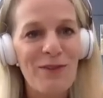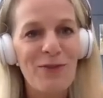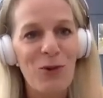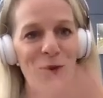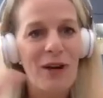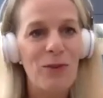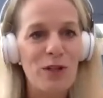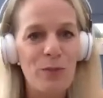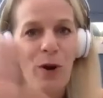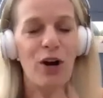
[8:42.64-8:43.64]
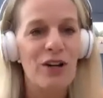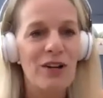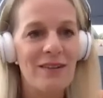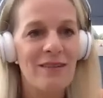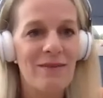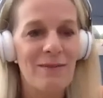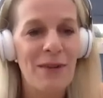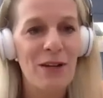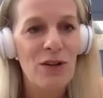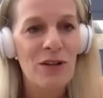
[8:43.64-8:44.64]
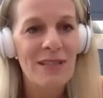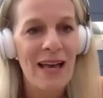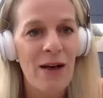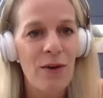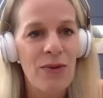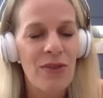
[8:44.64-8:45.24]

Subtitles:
Florida? Which part? Middle, south?